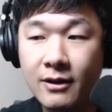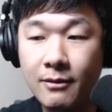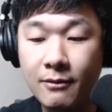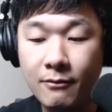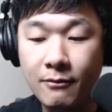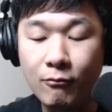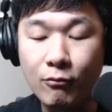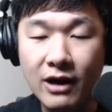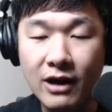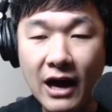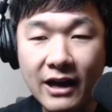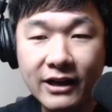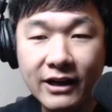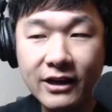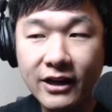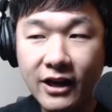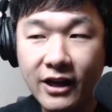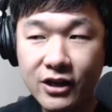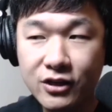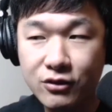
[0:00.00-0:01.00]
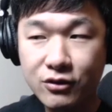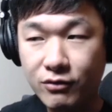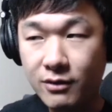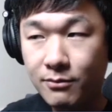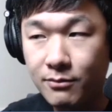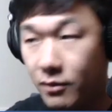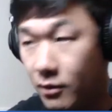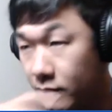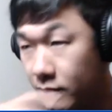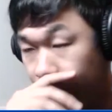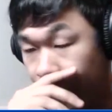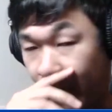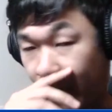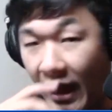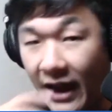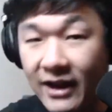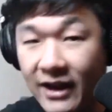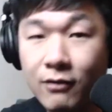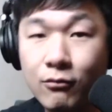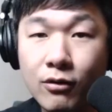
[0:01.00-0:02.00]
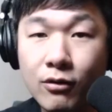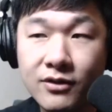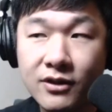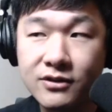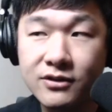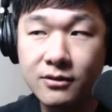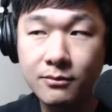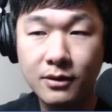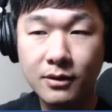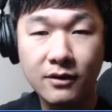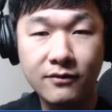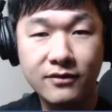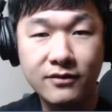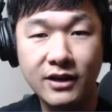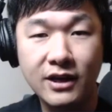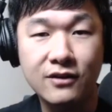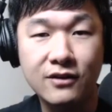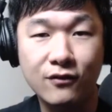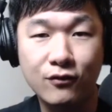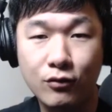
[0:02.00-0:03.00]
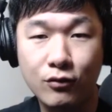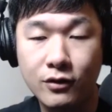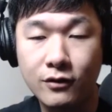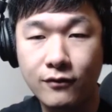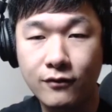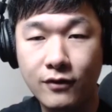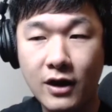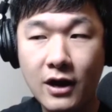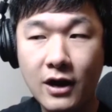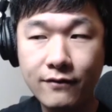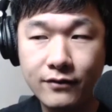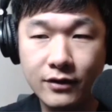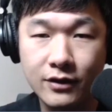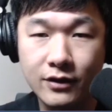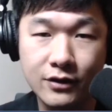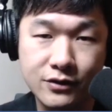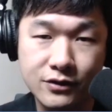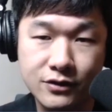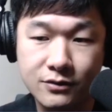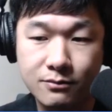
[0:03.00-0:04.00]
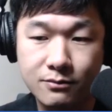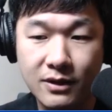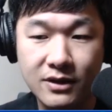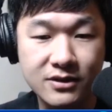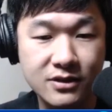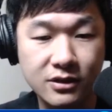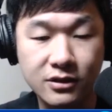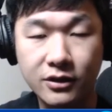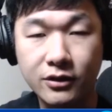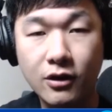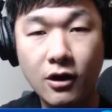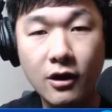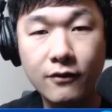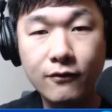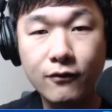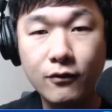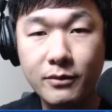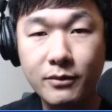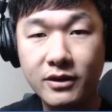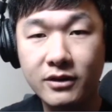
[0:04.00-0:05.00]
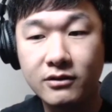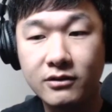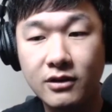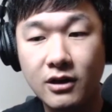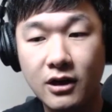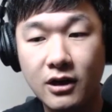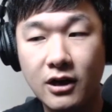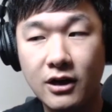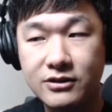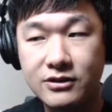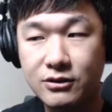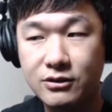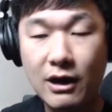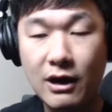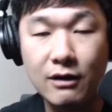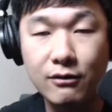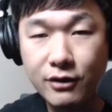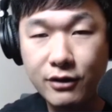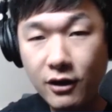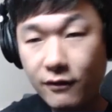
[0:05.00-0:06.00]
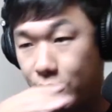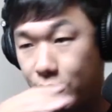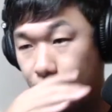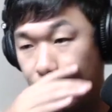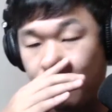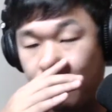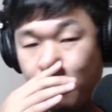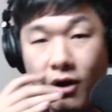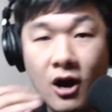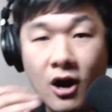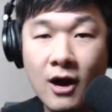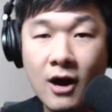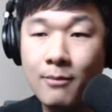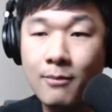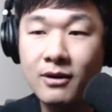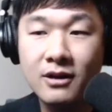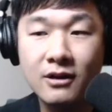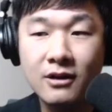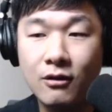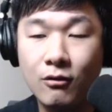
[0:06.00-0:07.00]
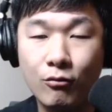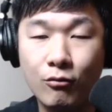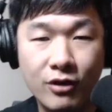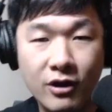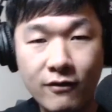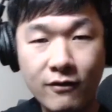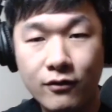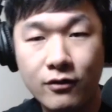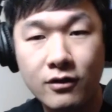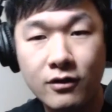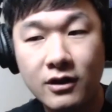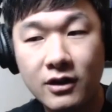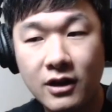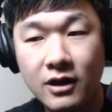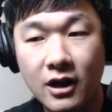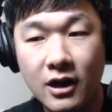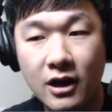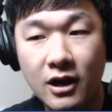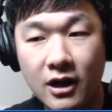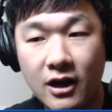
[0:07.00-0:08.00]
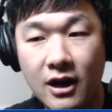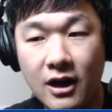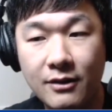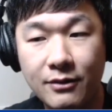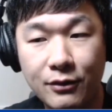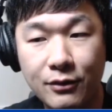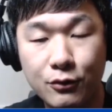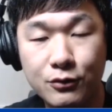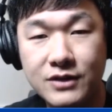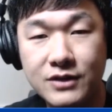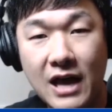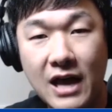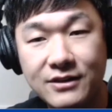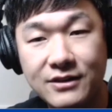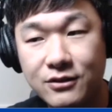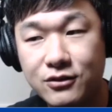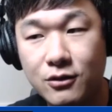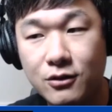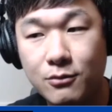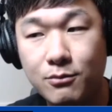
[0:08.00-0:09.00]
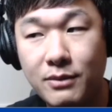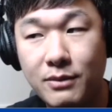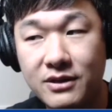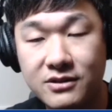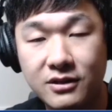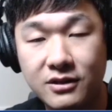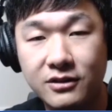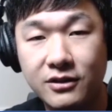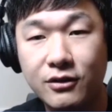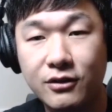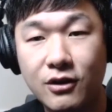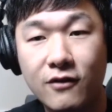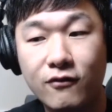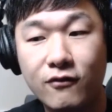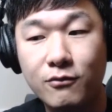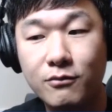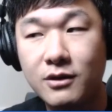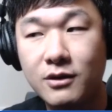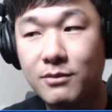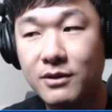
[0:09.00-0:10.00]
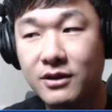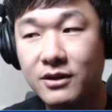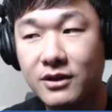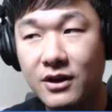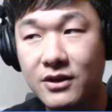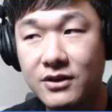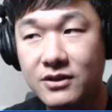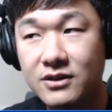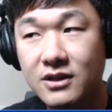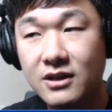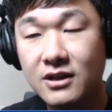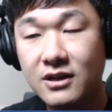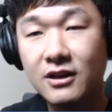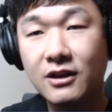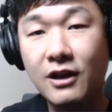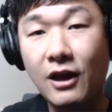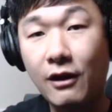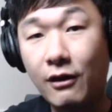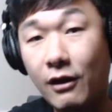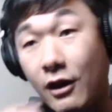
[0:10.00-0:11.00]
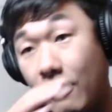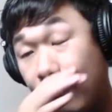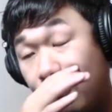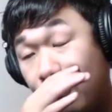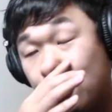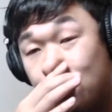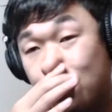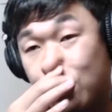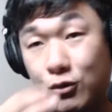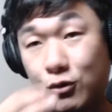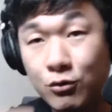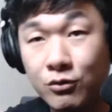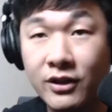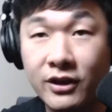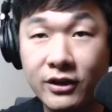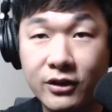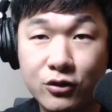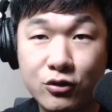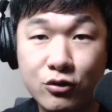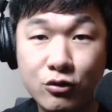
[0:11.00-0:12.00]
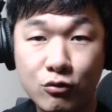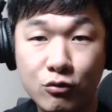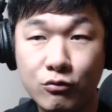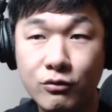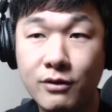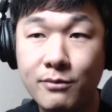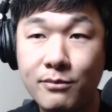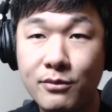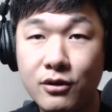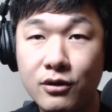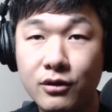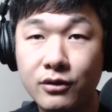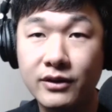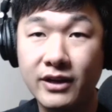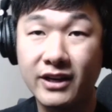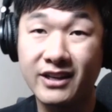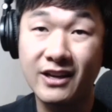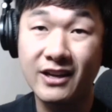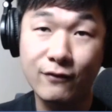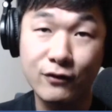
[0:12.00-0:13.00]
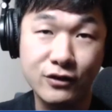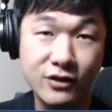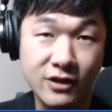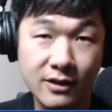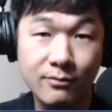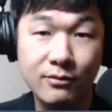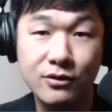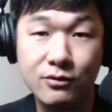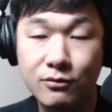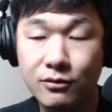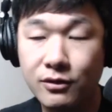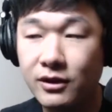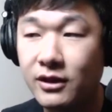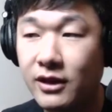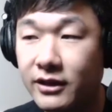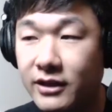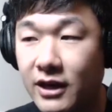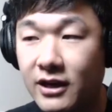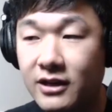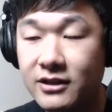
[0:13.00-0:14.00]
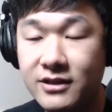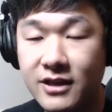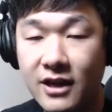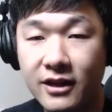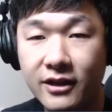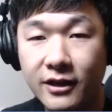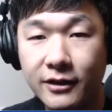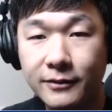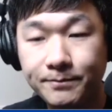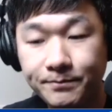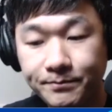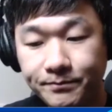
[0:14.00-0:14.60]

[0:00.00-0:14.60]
When I engage rebuild, anyone that's above the age of 25 is basically gone for me. So I don't care if they're in their prime, whatever. Those assets are basically gone for me, because if you're doing like a true rebuild, like if your team is really like kind of tanking,